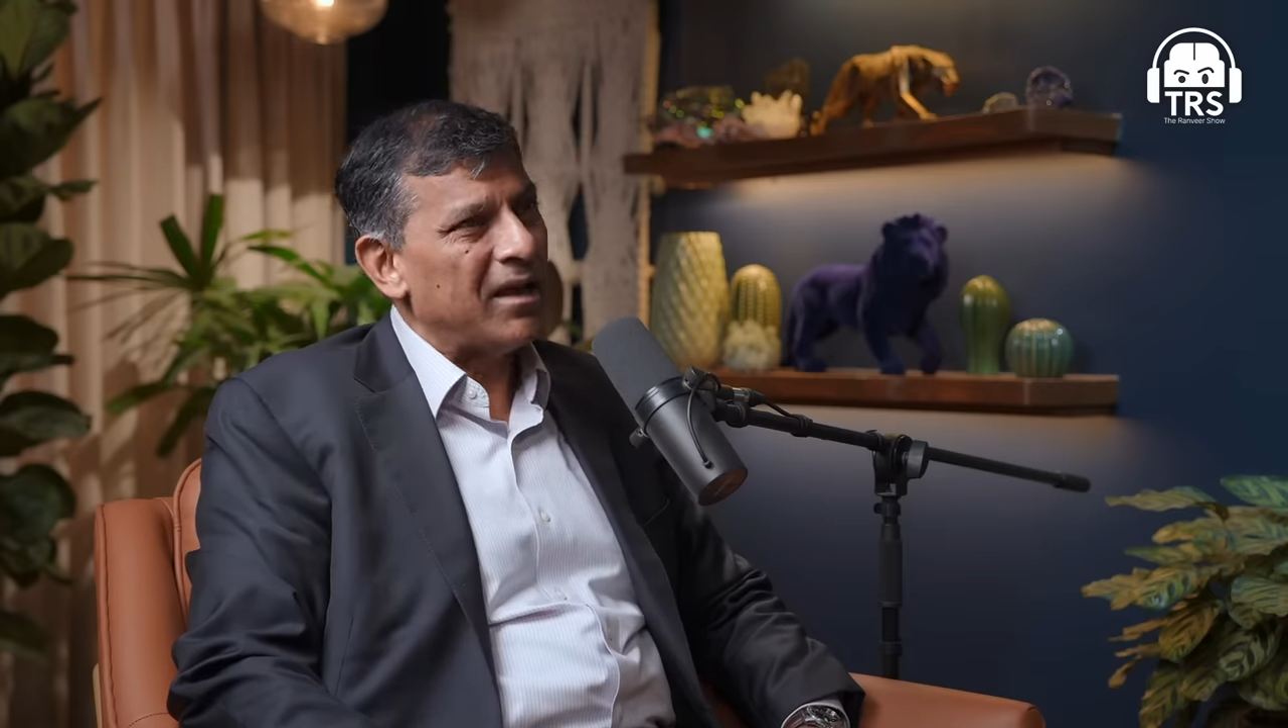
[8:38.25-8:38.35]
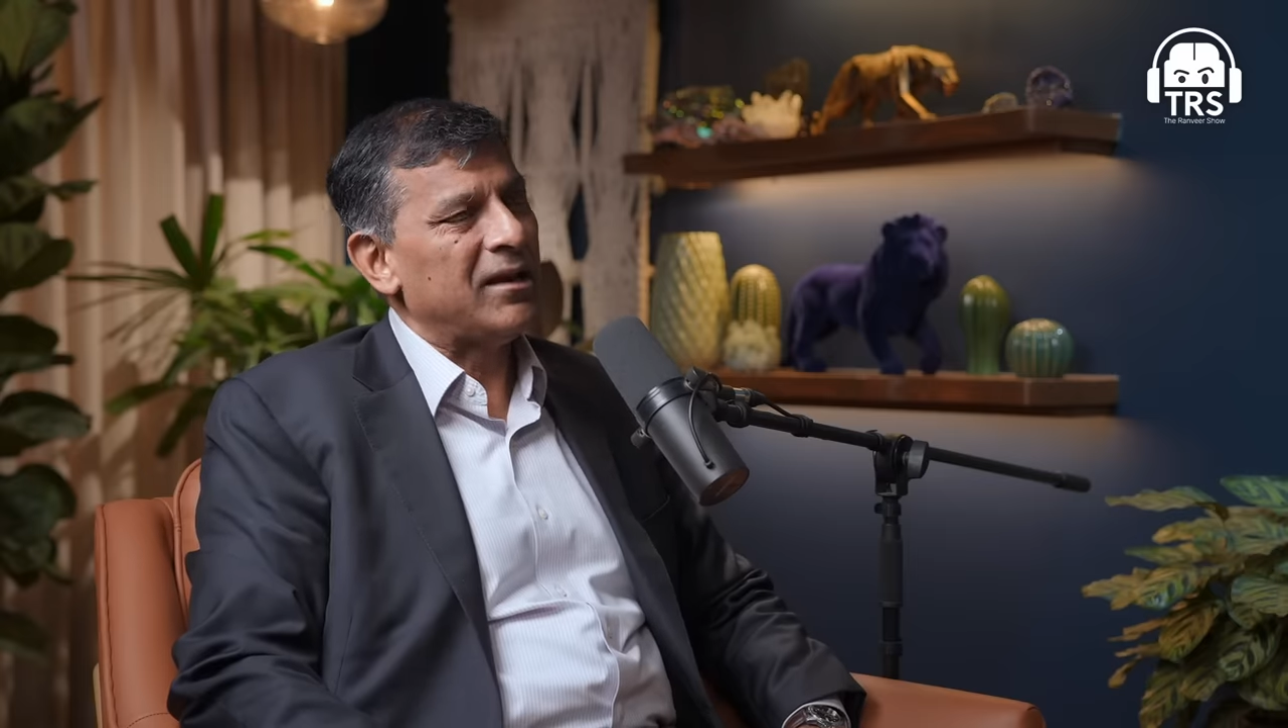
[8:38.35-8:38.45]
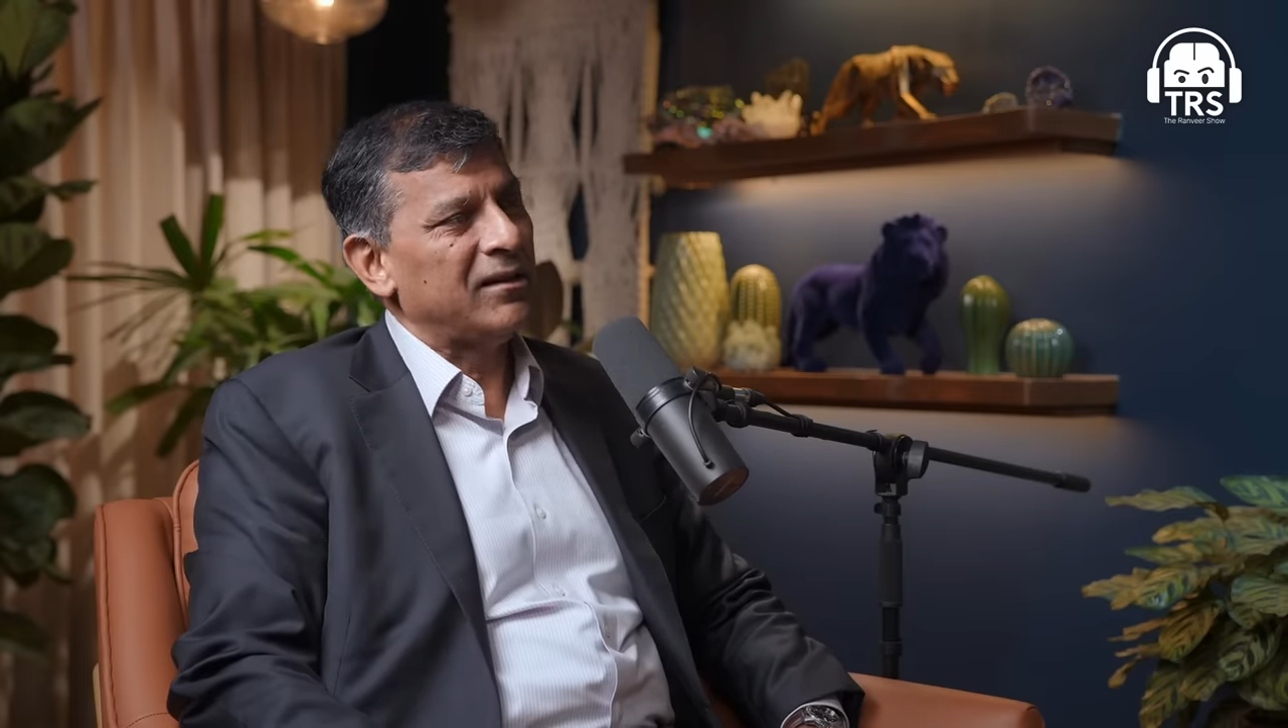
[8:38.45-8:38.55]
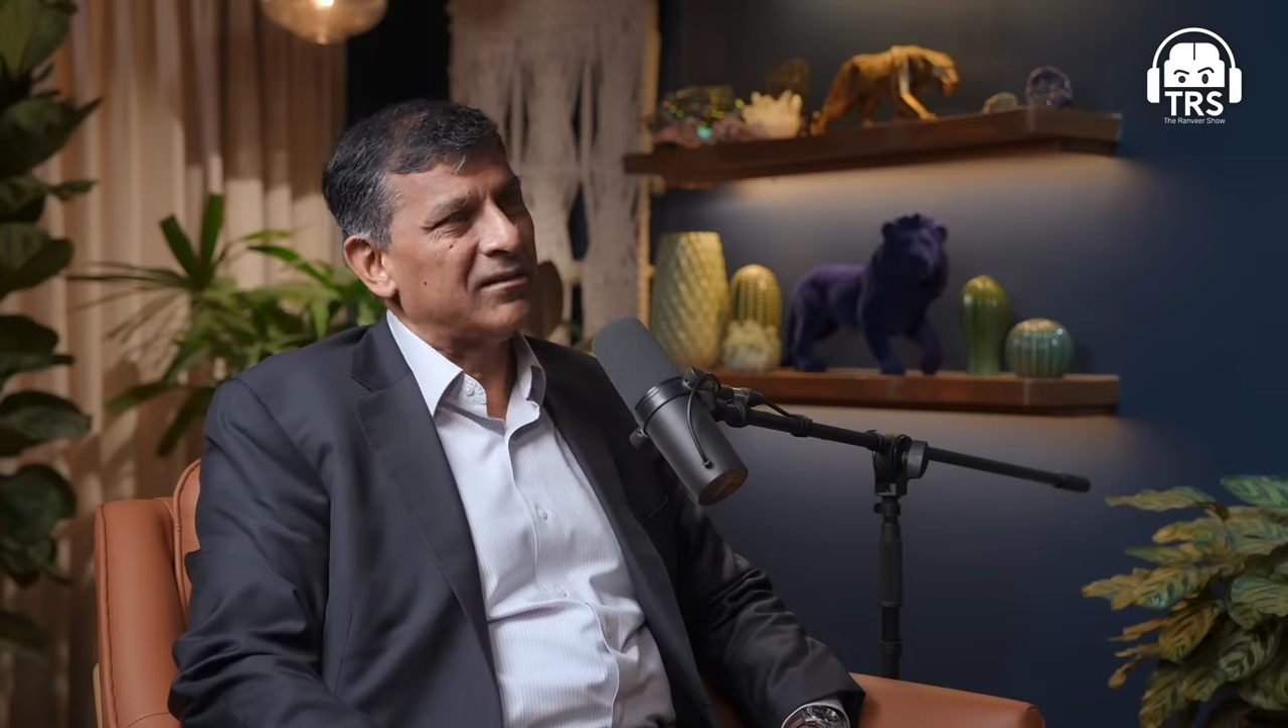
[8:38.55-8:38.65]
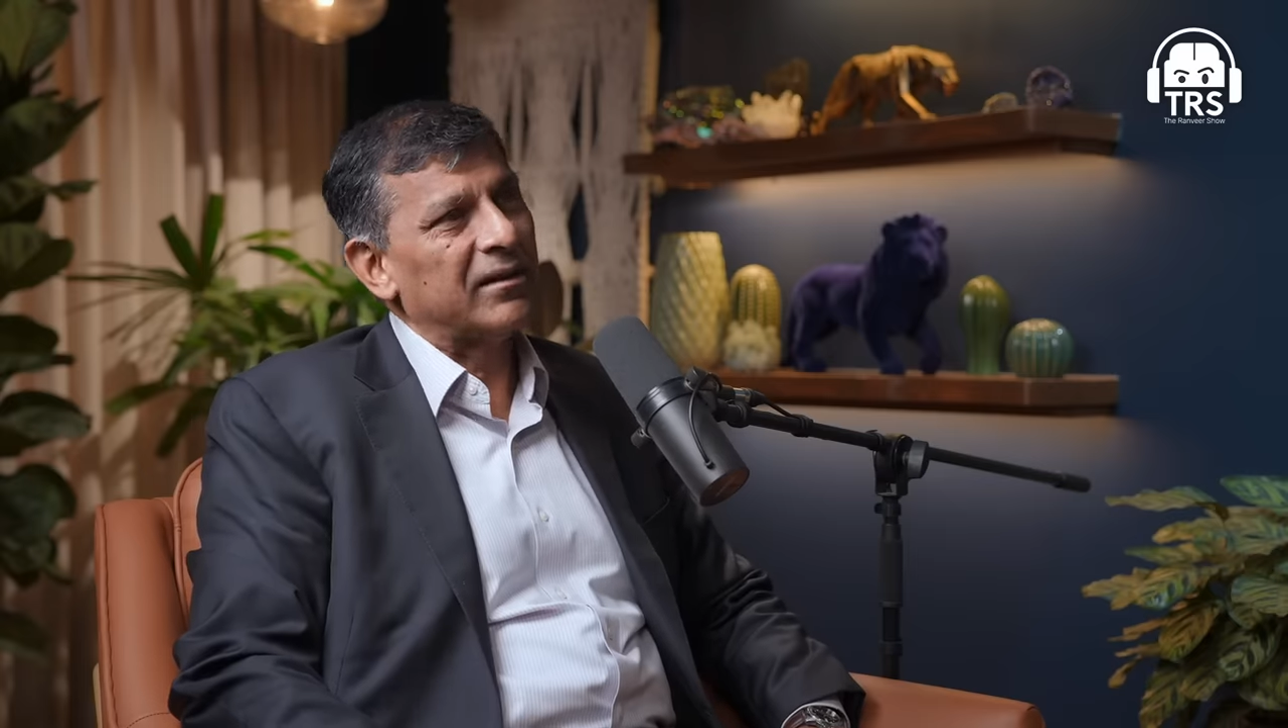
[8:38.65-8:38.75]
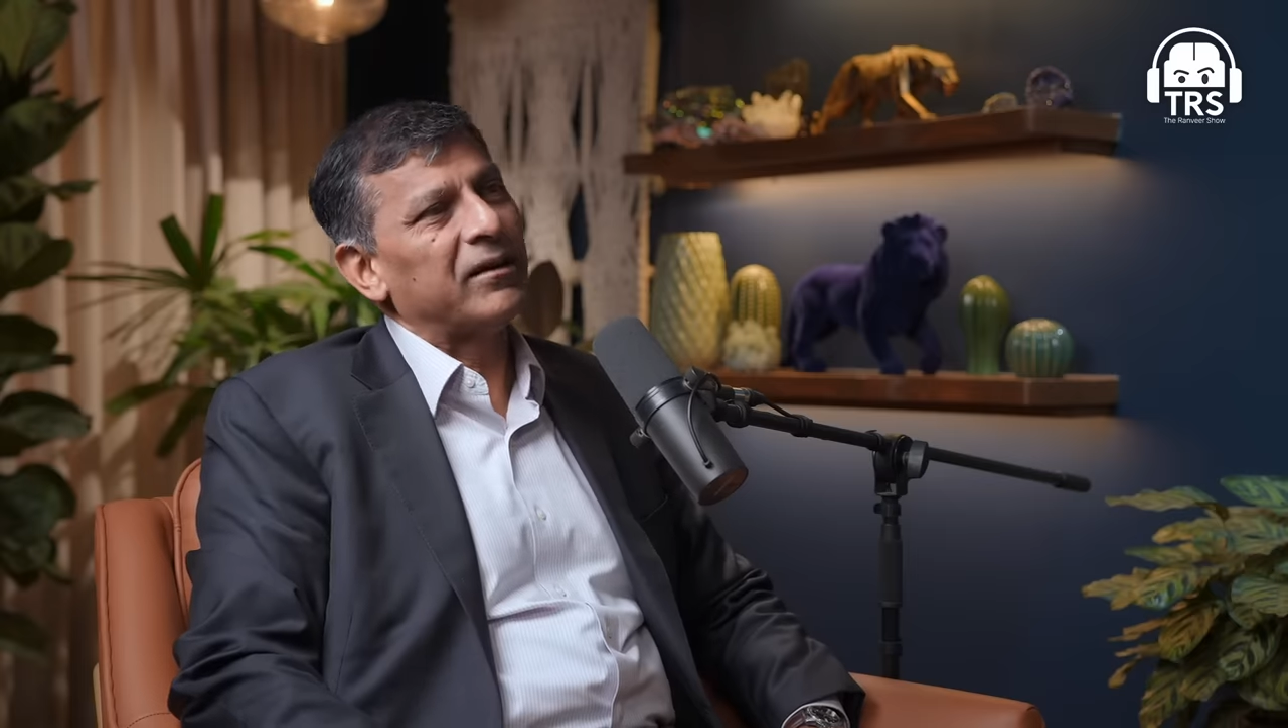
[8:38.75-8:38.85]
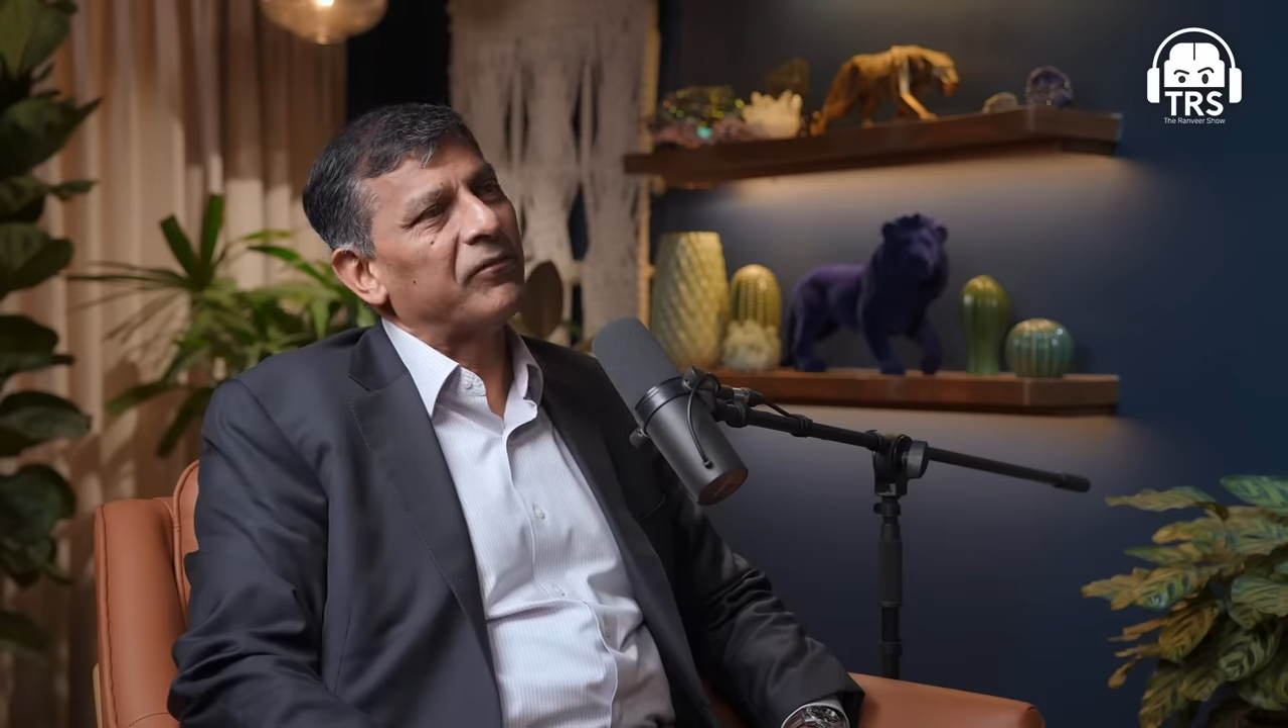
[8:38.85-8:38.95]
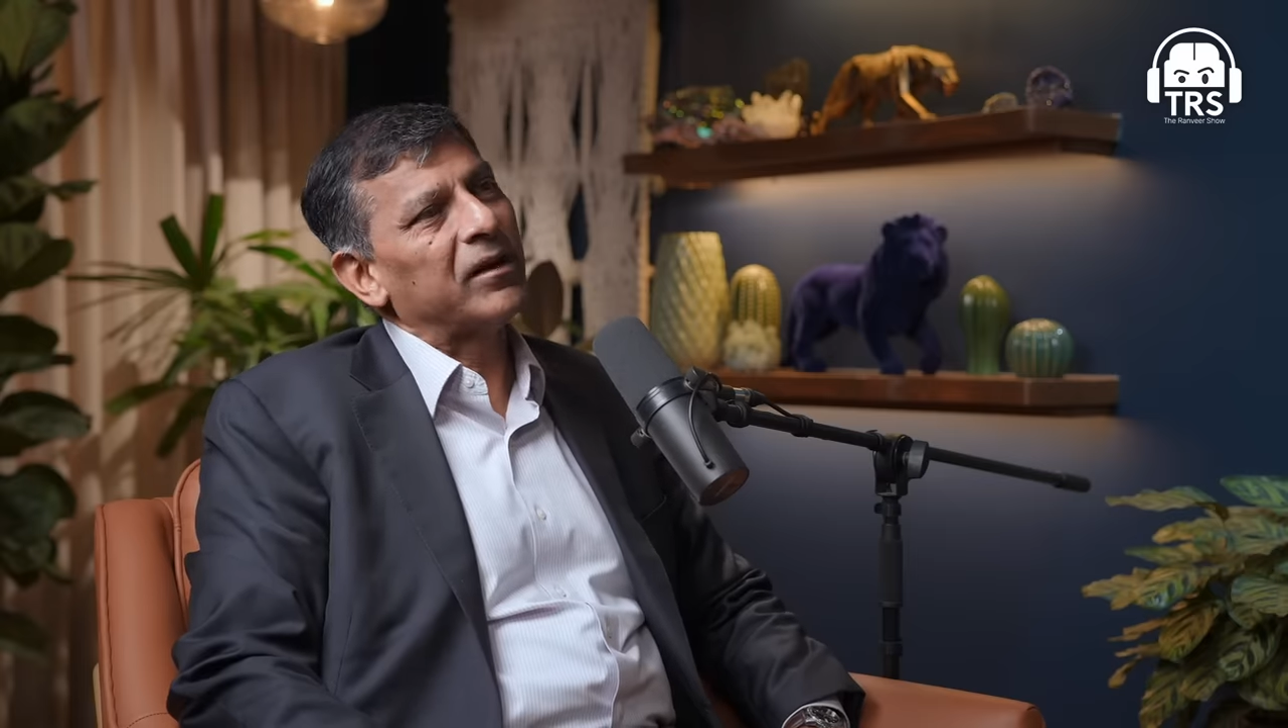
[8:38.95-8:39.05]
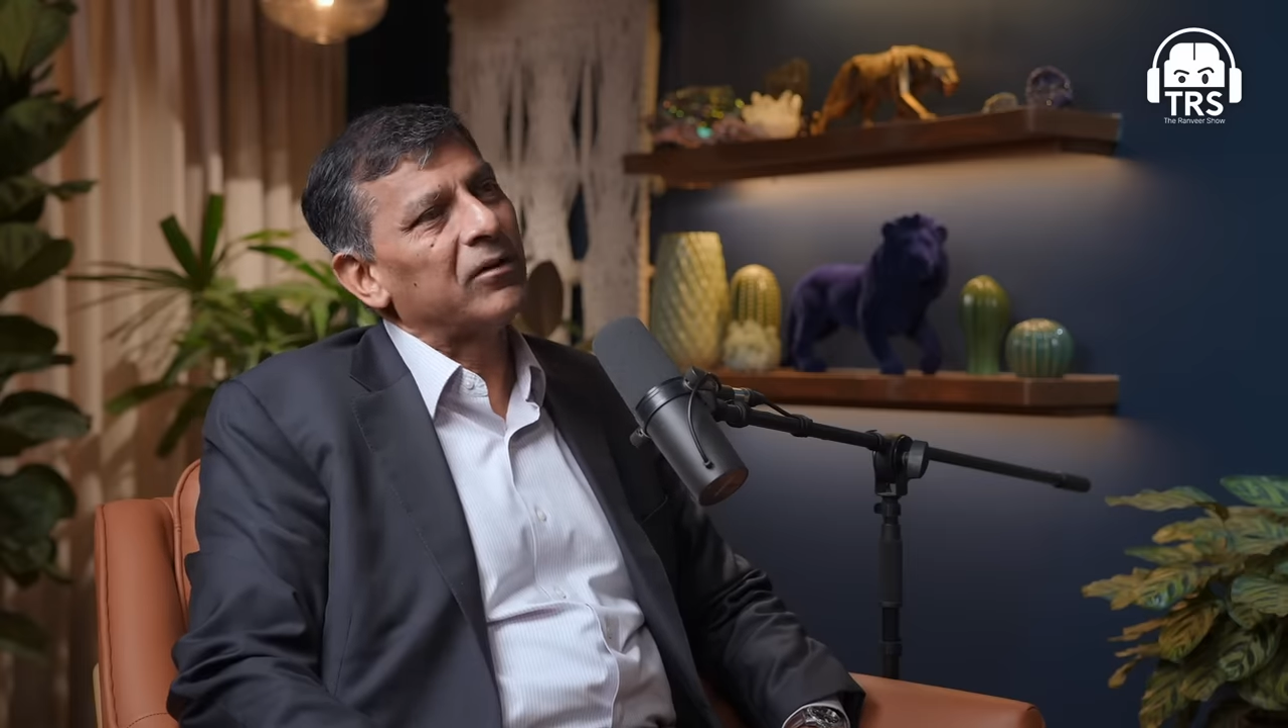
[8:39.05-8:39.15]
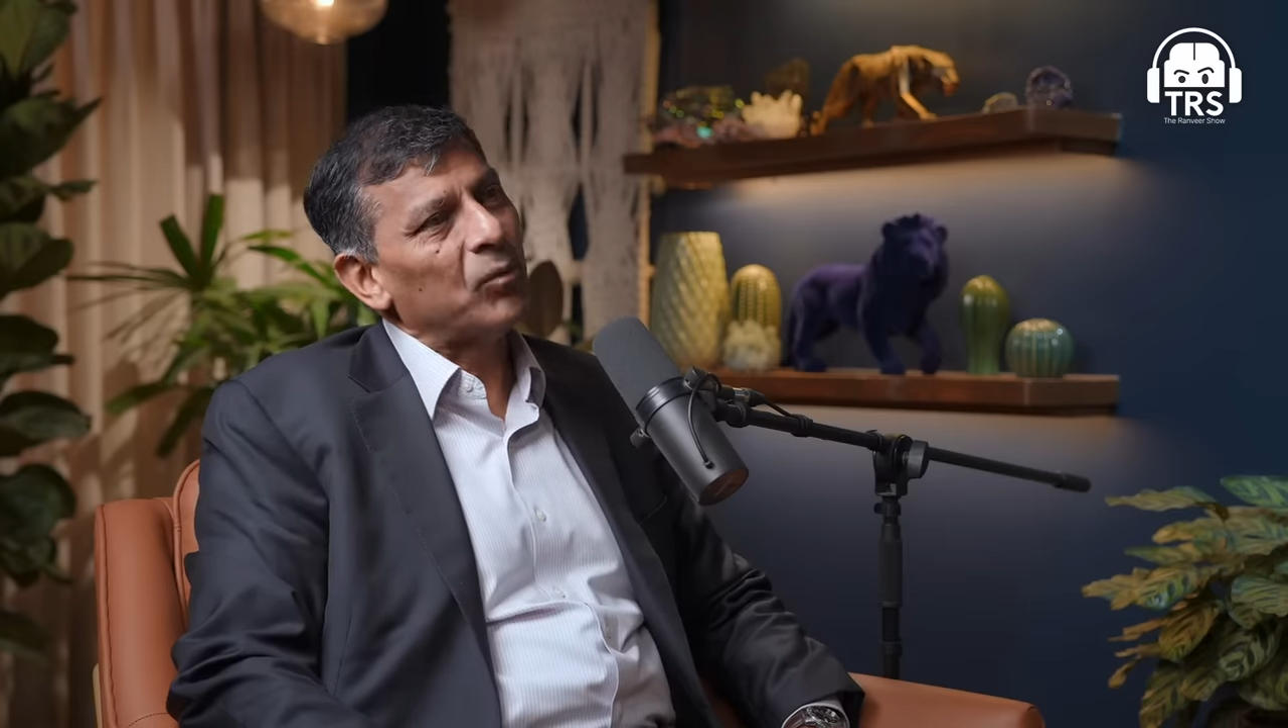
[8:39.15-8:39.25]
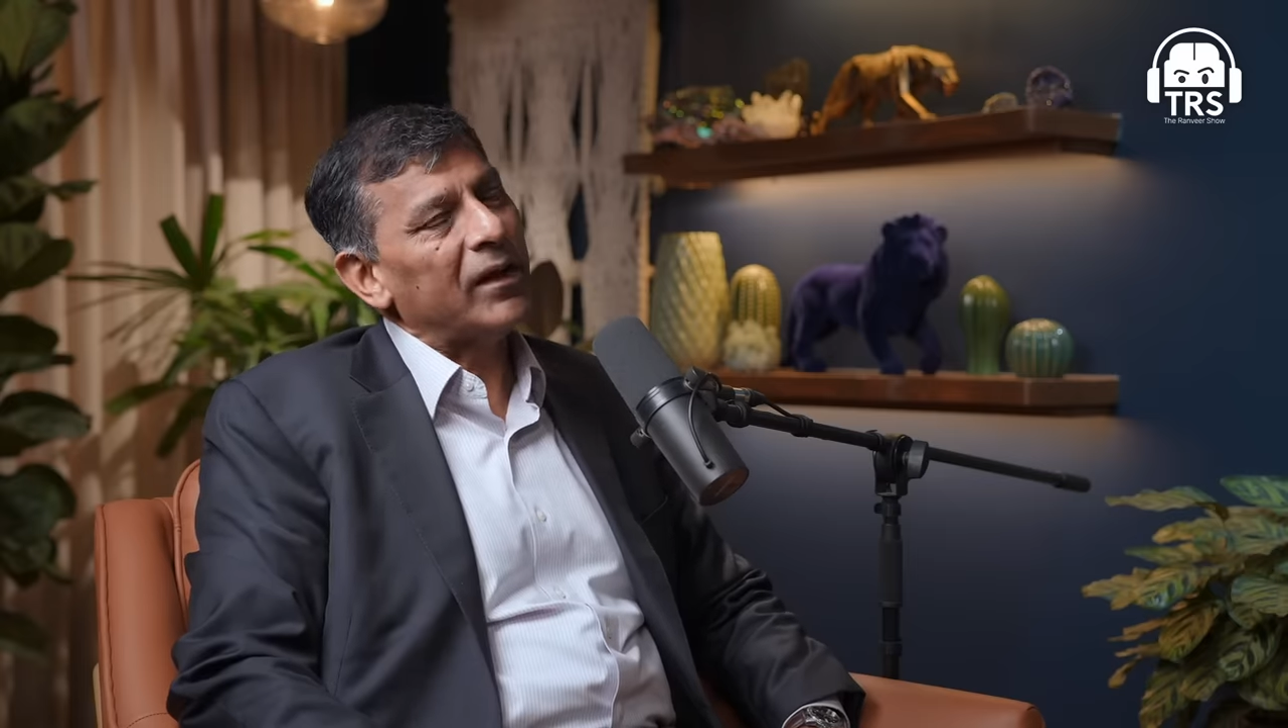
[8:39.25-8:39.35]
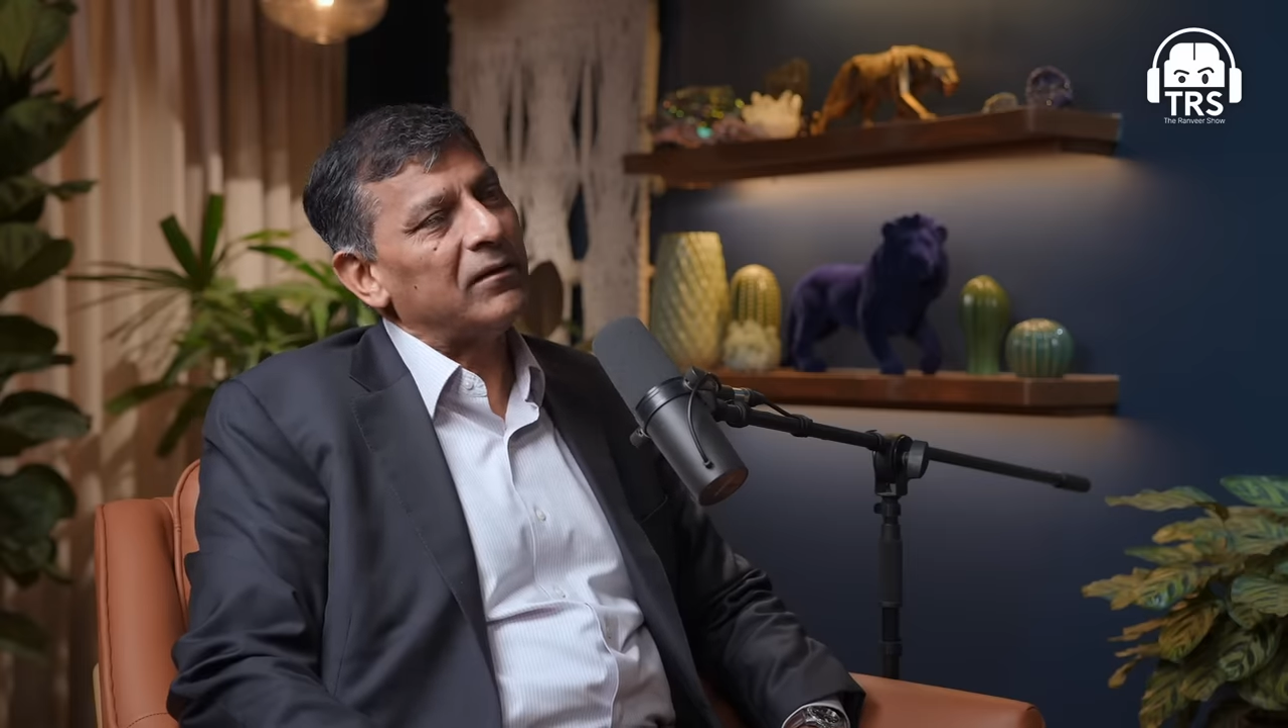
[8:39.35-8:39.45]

many significant